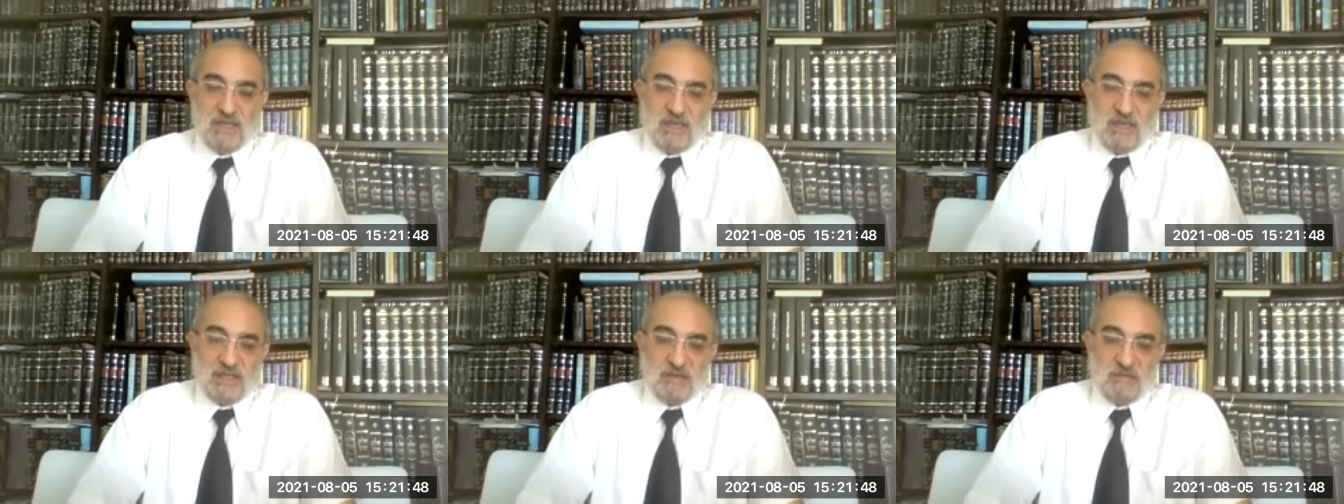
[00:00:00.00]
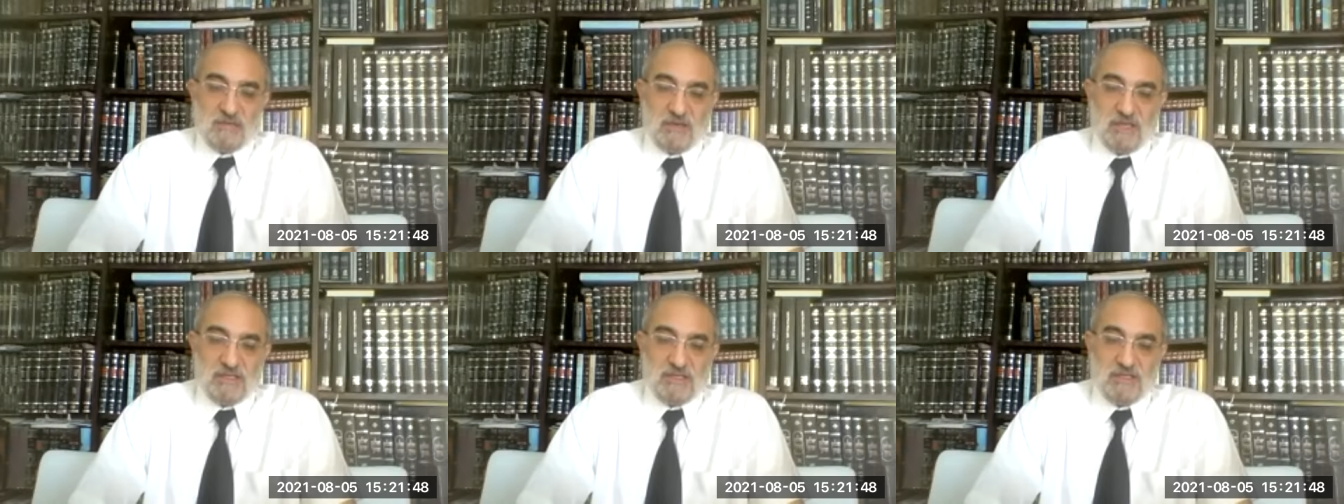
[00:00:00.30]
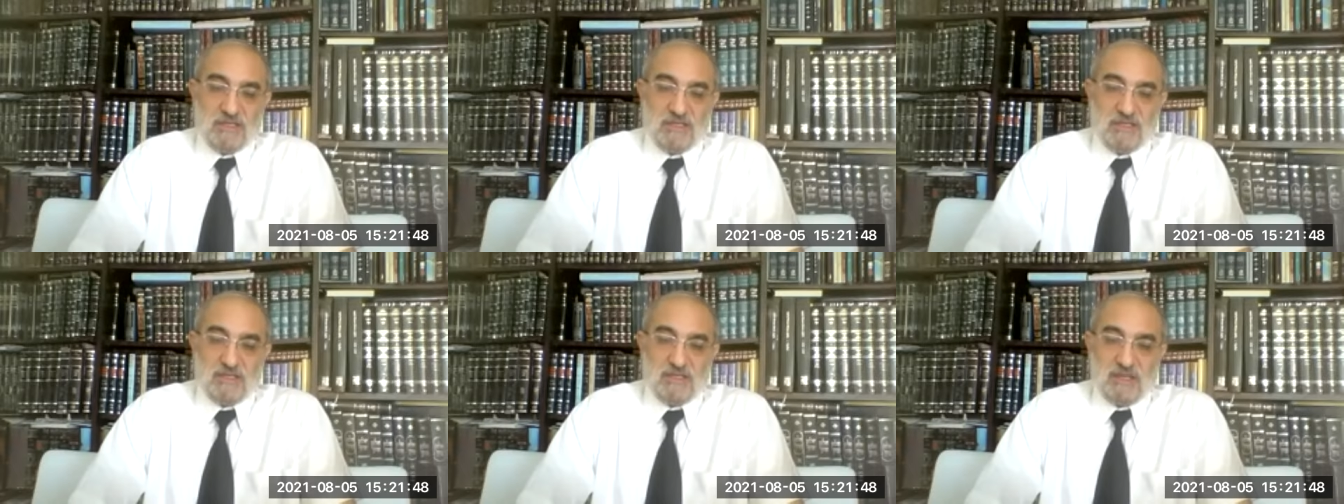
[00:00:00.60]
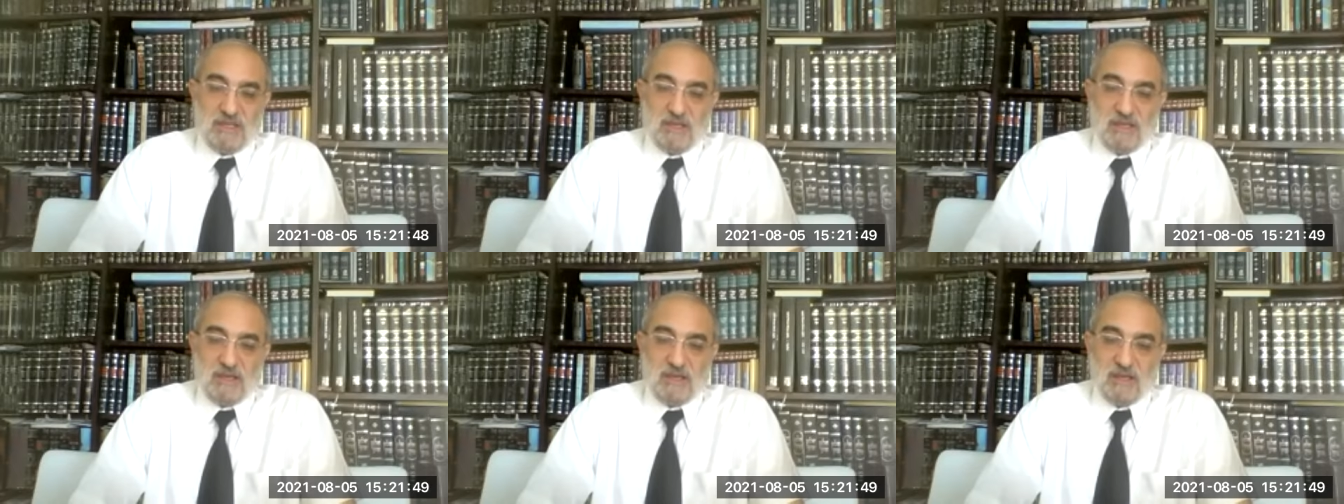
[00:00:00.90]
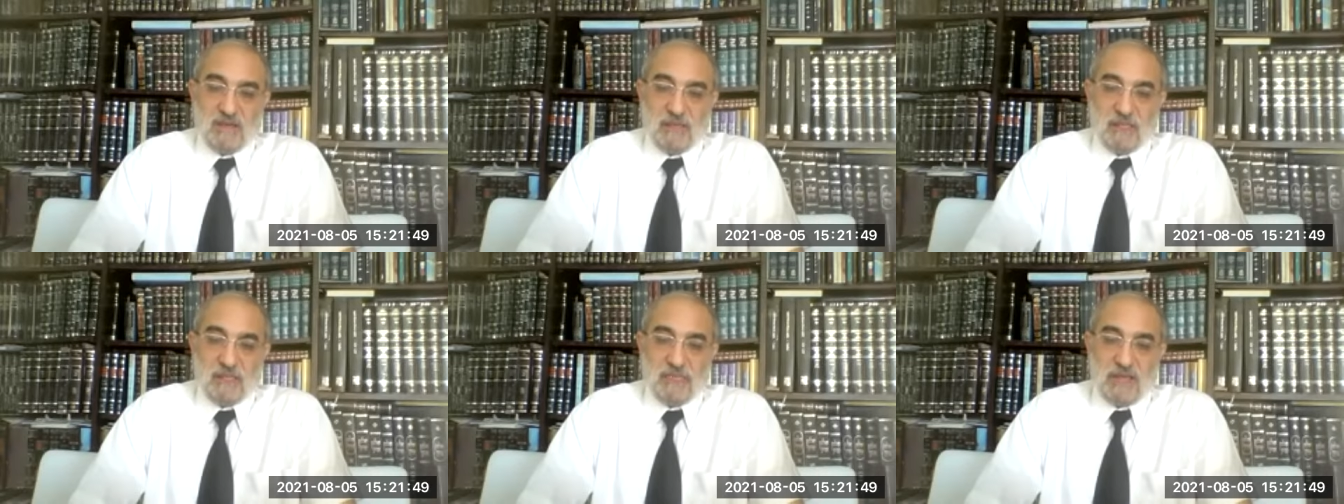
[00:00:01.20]
that means
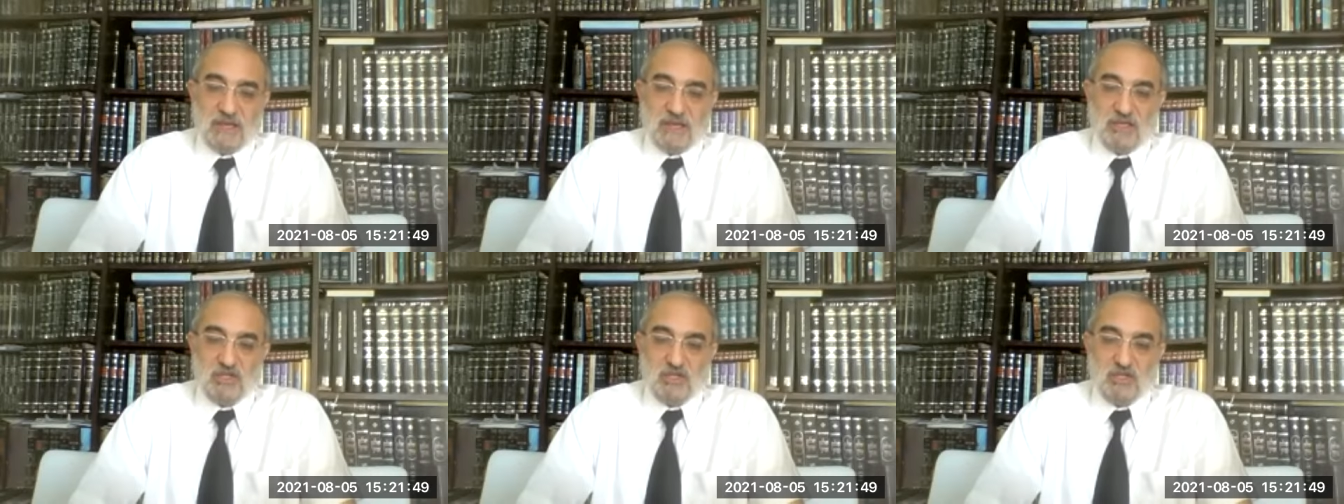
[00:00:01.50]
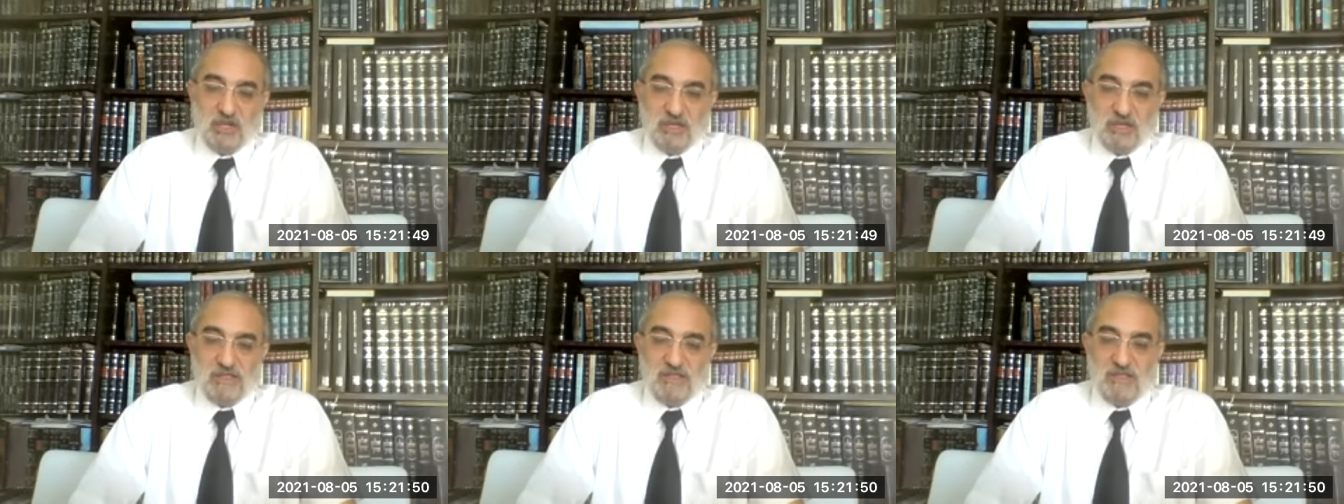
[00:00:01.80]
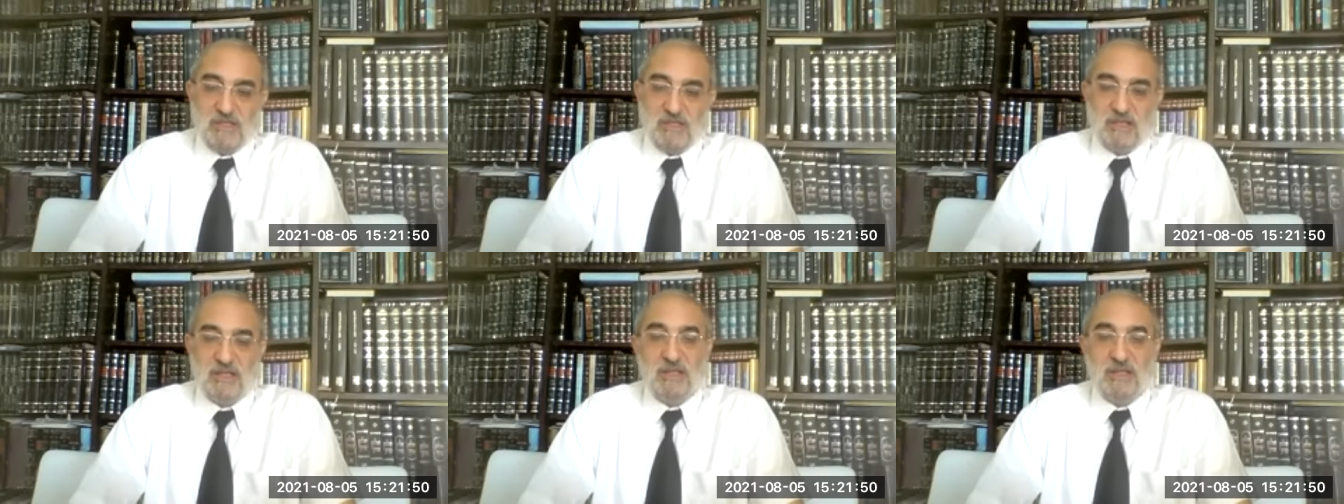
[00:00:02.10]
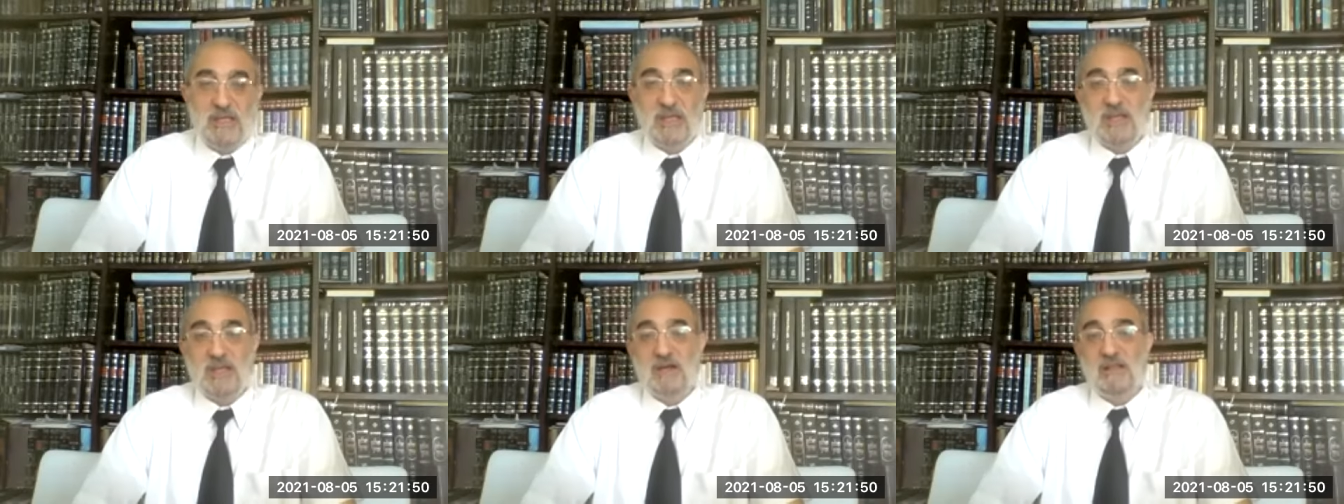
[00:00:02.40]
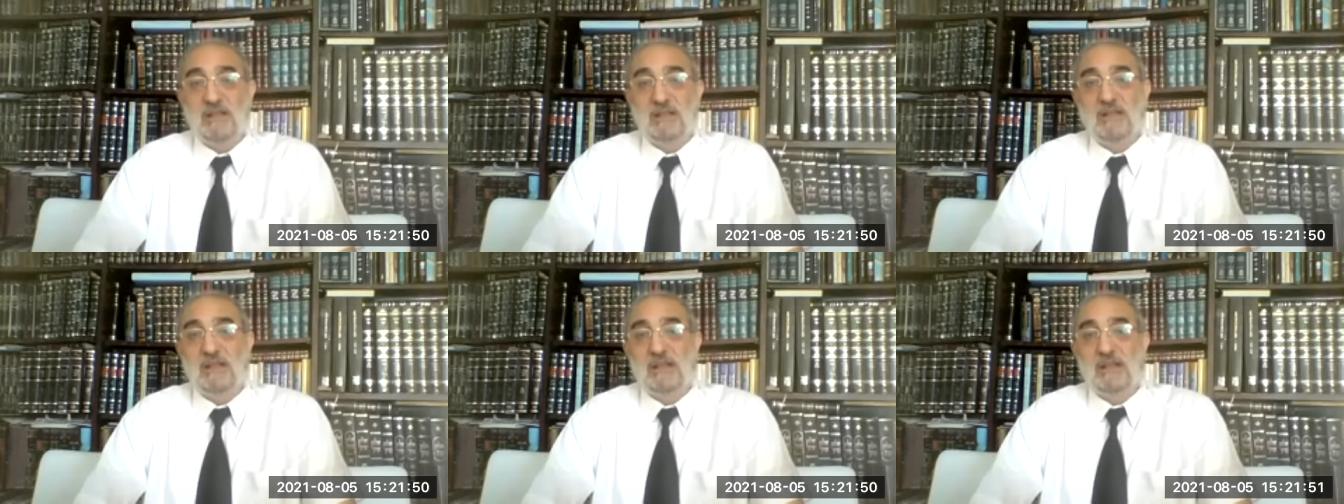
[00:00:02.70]
and a just
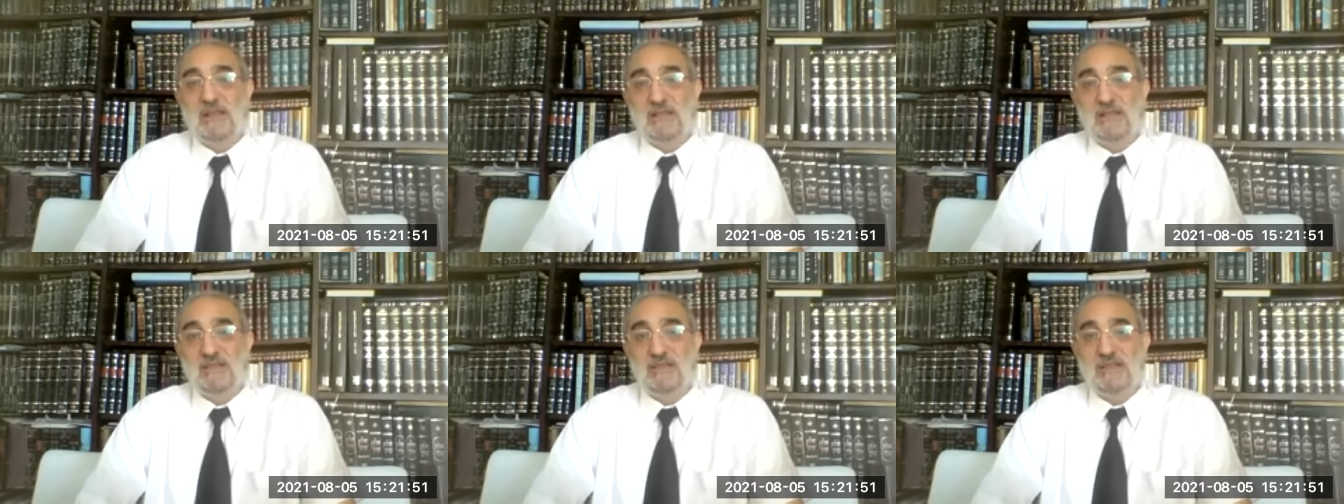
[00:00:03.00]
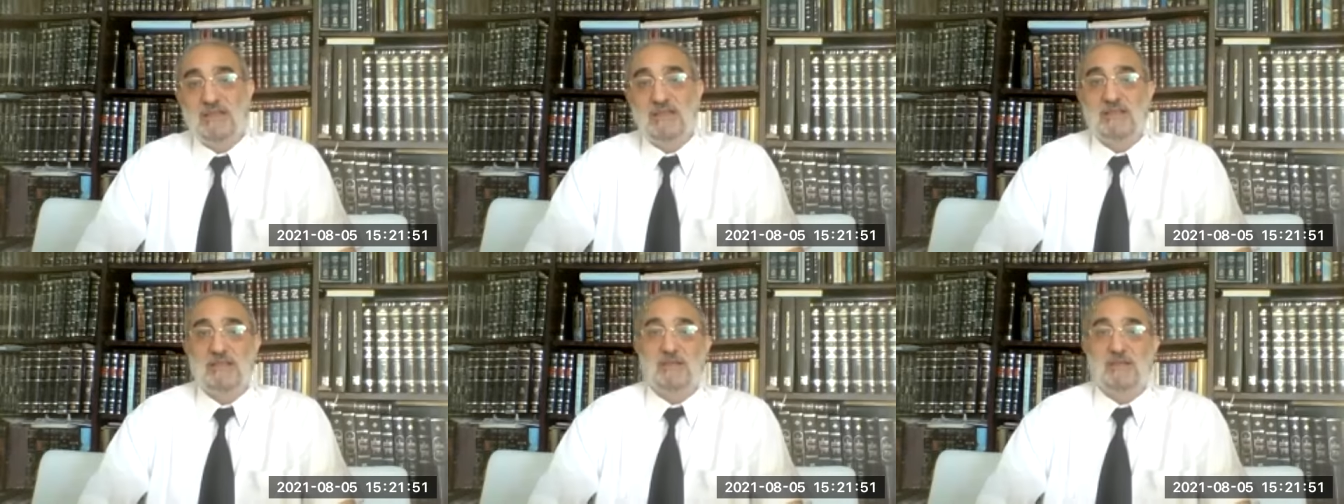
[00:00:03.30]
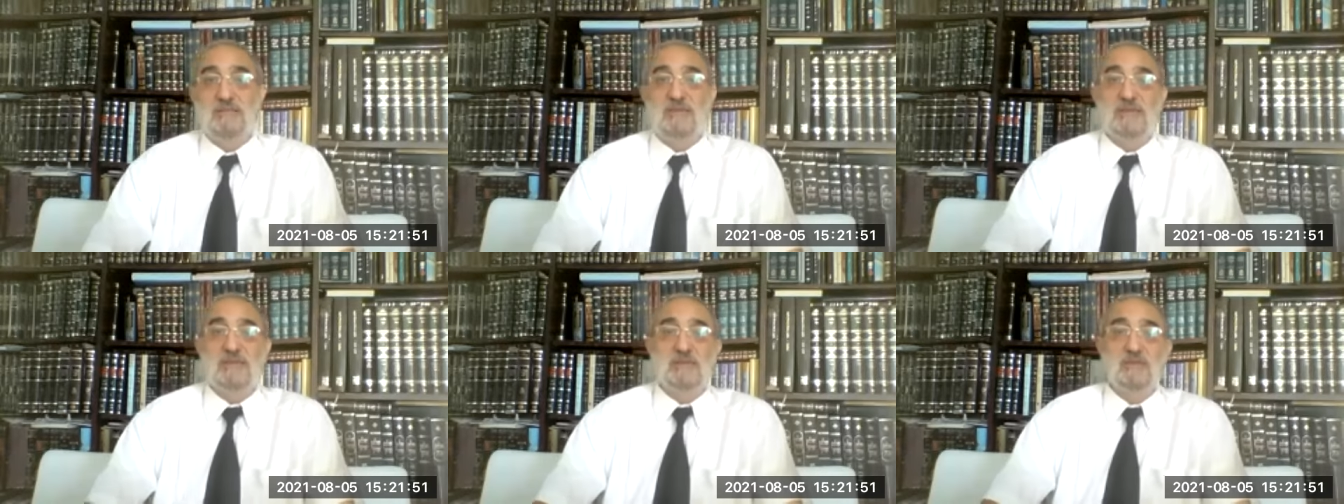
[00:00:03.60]
legal system.